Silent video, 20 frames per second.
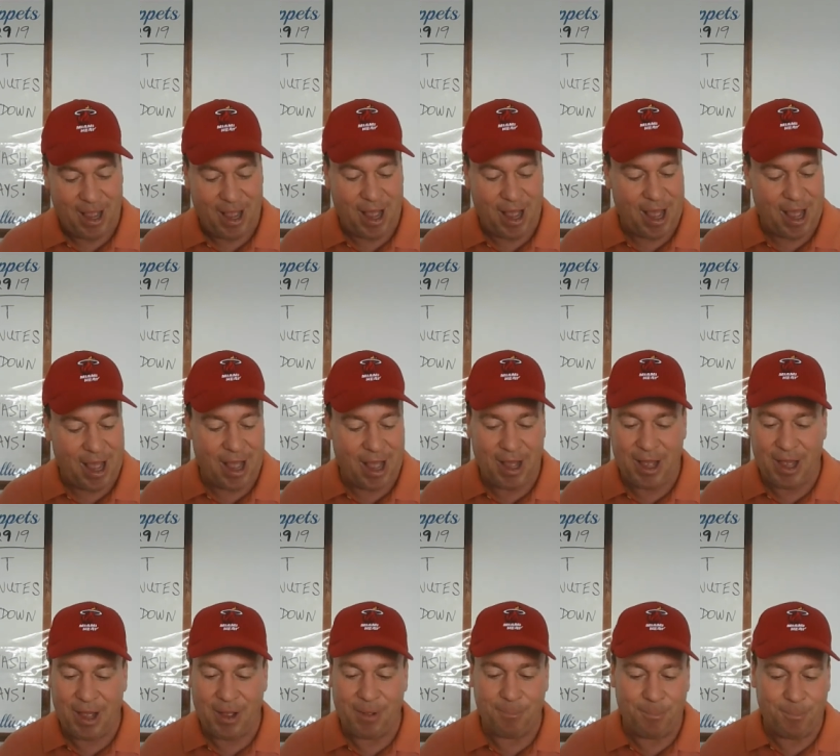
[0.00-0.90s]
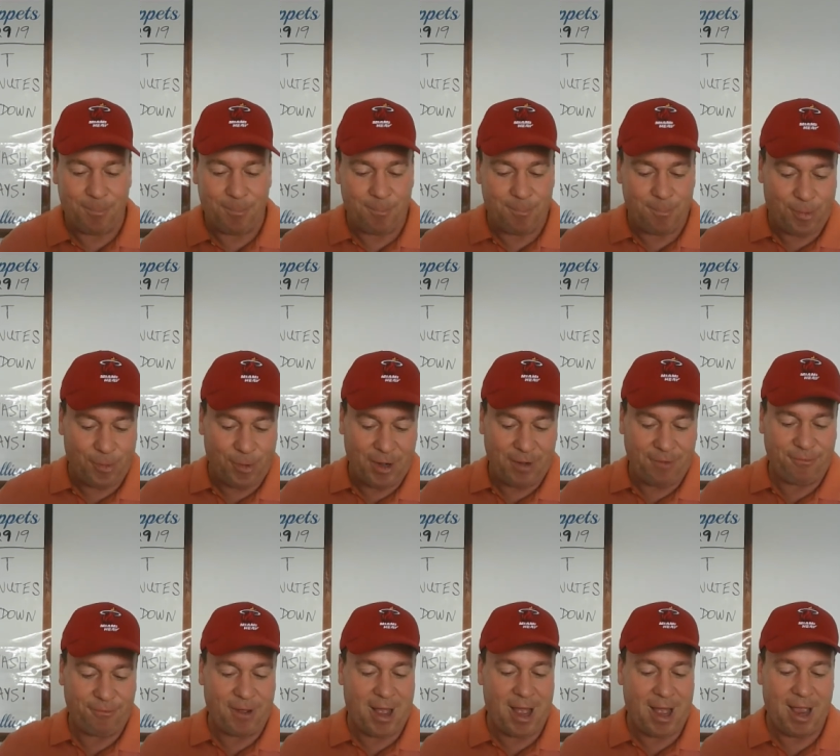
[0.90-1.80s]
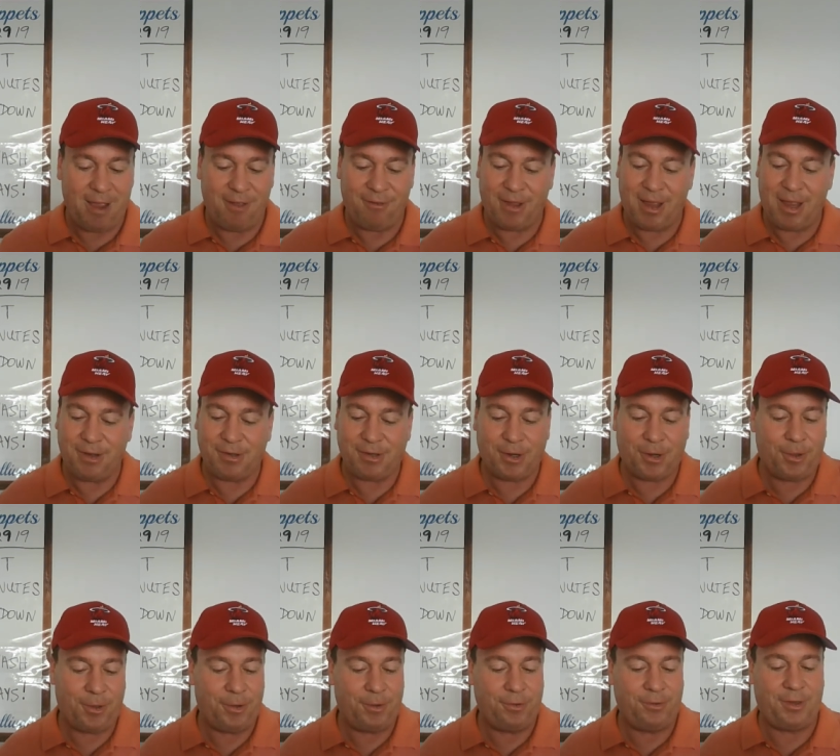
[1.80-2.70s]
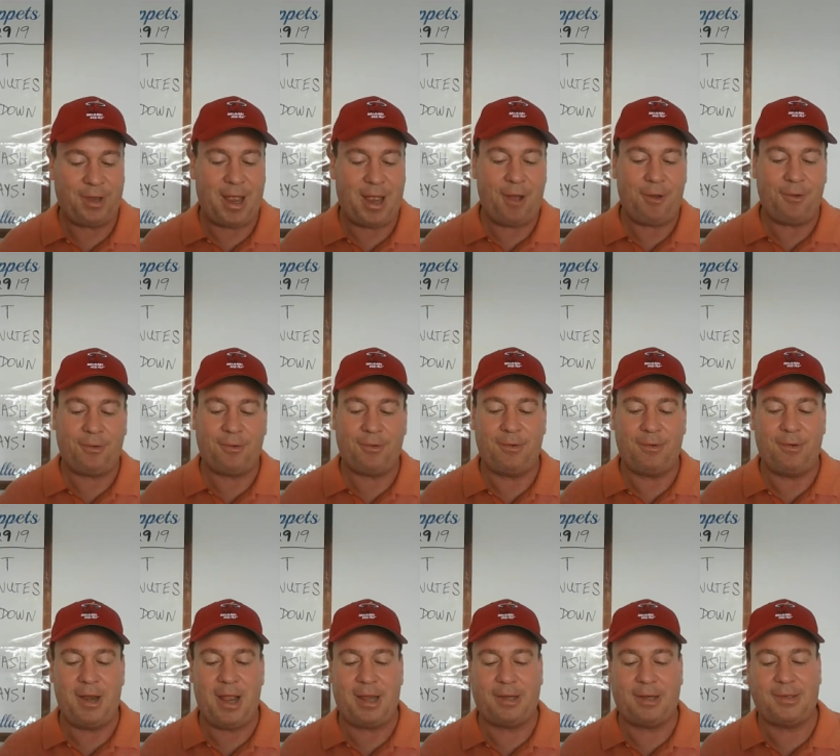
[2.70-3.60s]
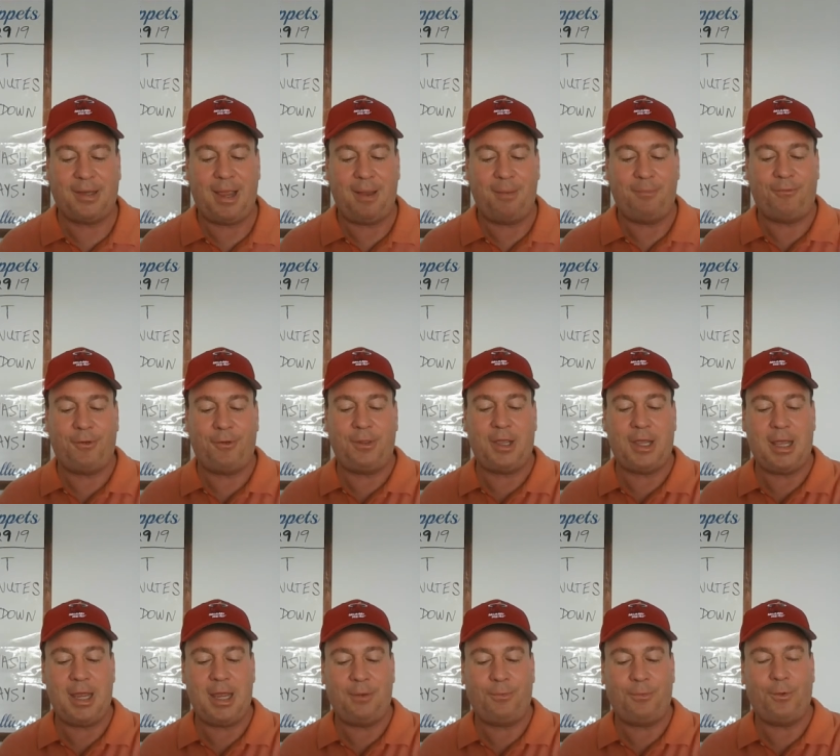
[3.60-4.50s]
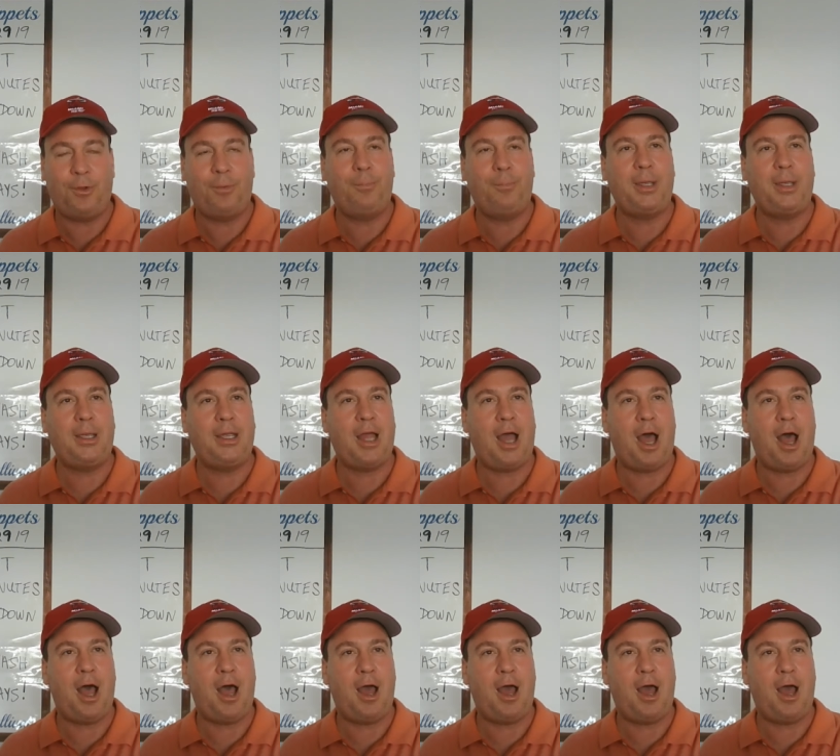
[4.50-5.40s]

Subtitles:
Point 5, and to close out, next game for the Heat will be on